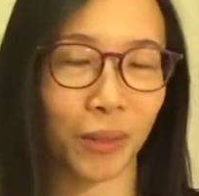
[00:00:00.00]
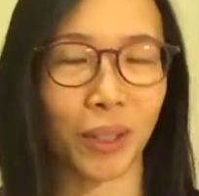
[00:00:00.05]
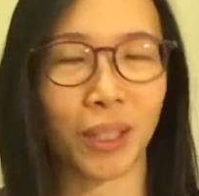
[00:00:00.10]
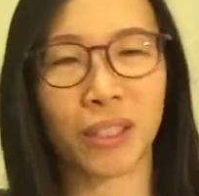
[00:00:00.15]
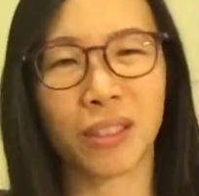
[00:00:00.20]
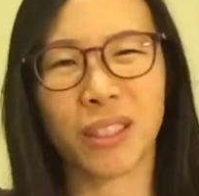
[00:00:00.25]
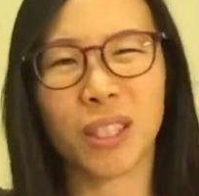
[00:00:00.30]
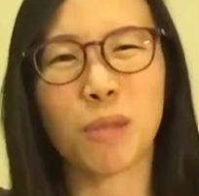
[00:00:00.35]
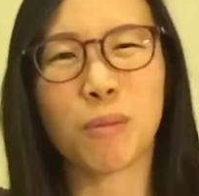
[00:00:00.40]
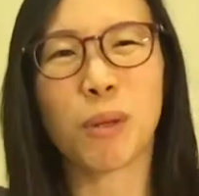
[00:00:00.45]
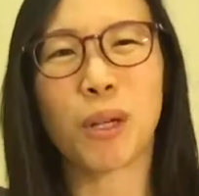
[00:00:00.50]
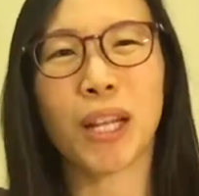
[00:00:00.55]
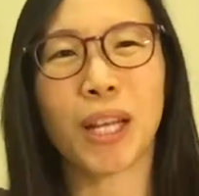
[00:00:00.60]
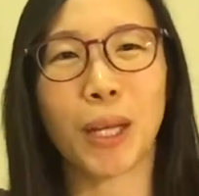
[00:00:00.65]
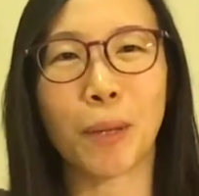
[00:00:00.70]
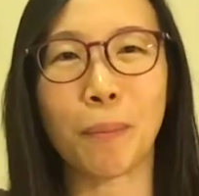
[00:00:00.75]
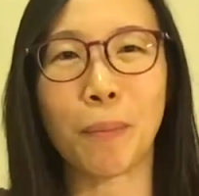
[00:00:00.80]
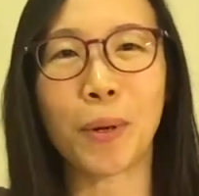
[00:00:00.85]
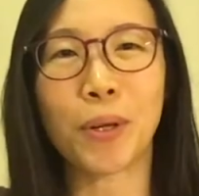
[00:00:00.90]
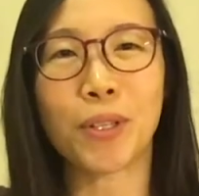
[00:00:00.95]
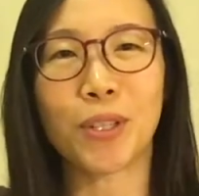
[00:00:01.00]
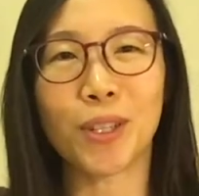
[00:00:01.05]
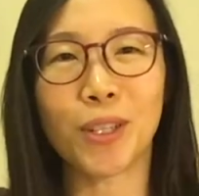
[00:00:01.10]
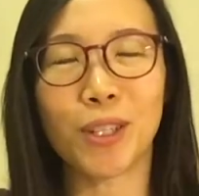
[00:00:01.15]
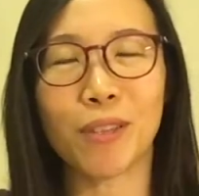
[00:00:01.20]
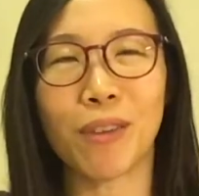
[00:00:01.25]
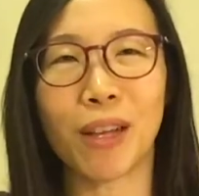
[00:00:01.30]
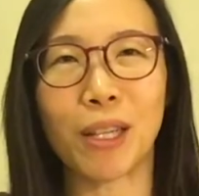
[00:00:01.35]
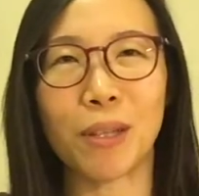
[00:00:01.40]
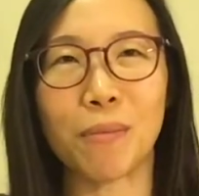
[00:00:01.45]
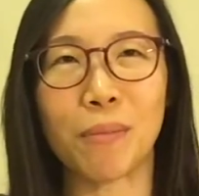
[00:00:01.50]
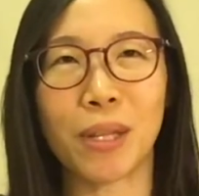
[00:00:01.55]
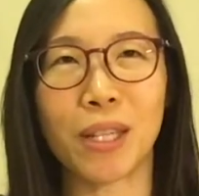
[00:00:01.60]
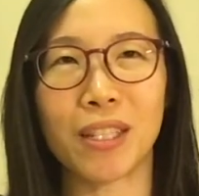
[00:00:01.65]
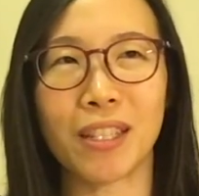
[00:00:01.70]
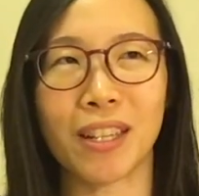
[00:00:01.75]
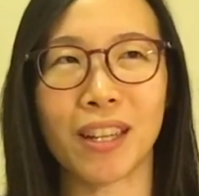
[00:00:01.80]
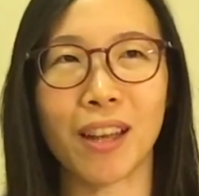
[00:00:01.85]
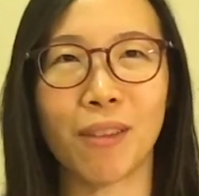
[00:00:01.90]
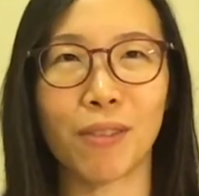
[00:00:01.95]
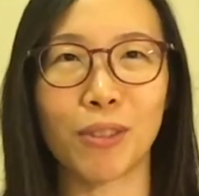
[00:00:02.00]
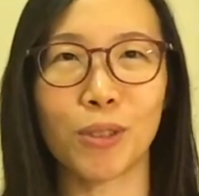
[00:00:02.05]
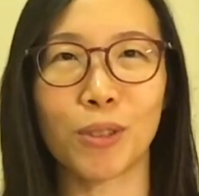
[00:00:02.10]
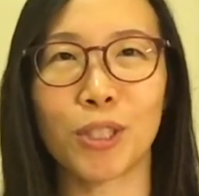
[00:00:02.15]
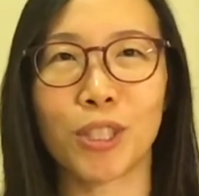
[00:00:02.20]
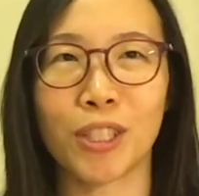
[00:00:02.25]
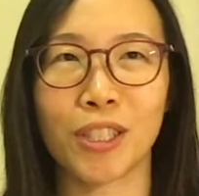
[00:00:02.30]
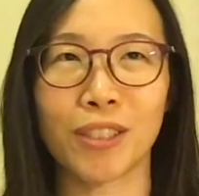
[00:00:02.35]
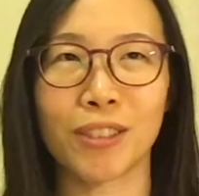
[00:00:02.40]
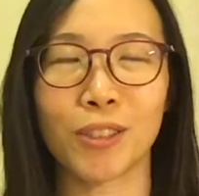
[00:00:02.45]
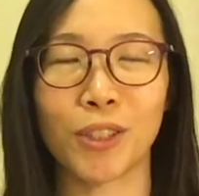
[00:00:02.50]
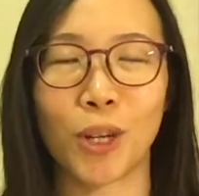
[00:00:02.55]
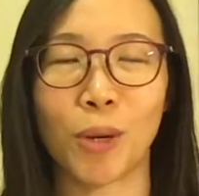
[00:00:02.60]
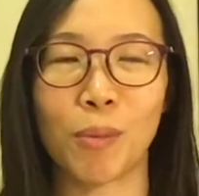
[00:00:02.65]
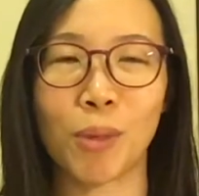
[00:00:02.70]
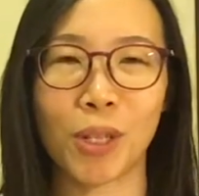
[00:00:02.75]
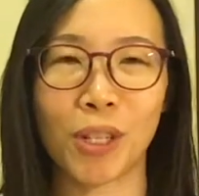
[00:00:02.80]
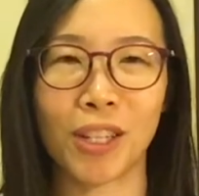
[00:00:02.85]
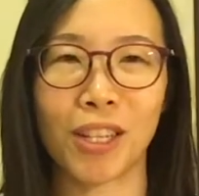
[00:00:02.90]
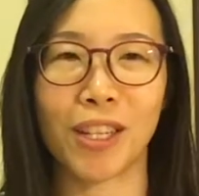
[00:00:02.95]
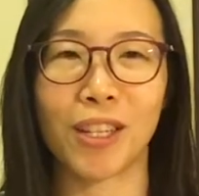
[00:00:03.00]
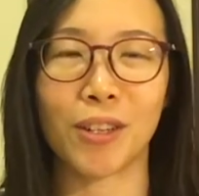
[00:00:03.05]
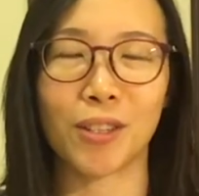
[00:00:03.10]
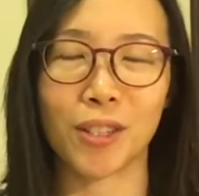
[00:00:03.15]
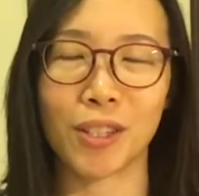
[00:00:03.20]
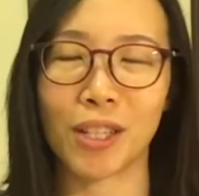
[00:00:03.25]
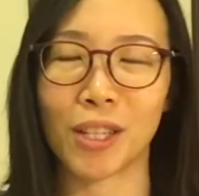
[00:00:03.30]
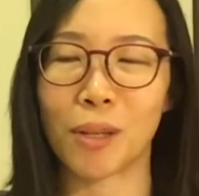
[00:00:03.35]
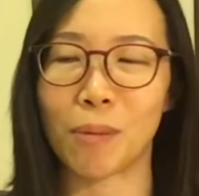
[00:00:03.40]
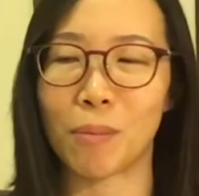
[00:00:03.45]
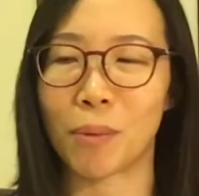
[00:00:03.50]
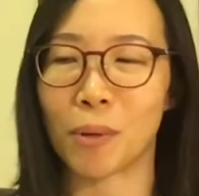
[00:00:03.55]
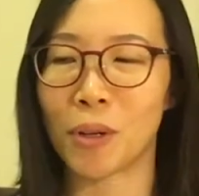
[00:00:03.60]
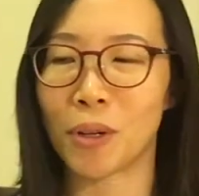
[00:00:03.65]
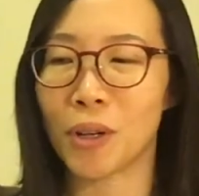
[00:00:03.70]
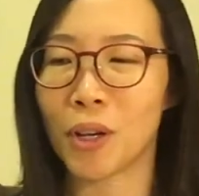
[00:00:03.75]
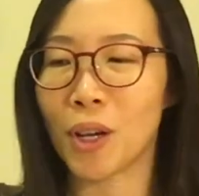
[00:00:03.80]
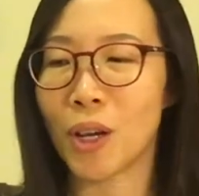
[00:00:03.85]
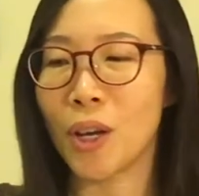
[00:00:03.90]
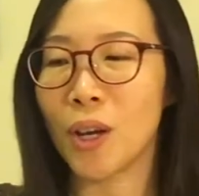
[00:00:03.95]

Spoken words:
well, it's more like a personal development and evolution community here in Singapore,